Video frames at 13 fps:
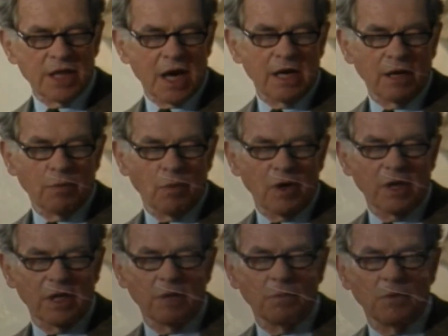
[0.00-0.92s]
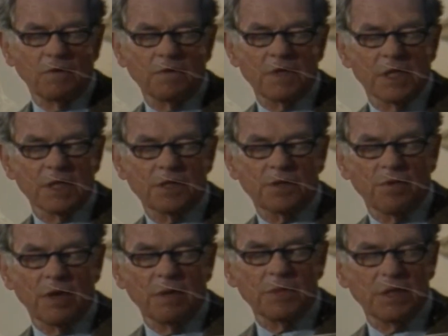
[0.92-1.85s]
The shining water that moves in the
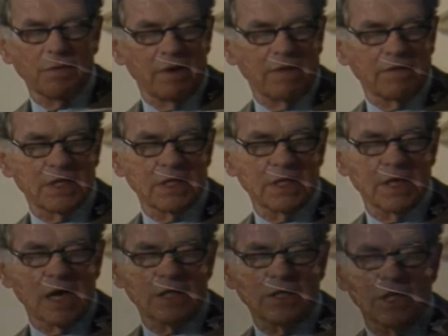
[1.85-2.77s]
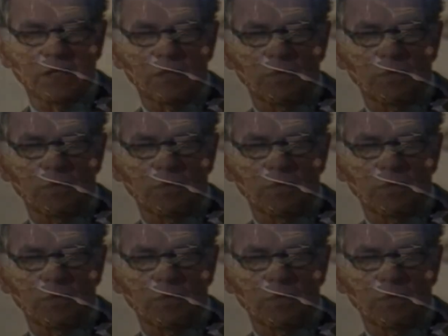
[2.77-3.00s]
streams and rivers is not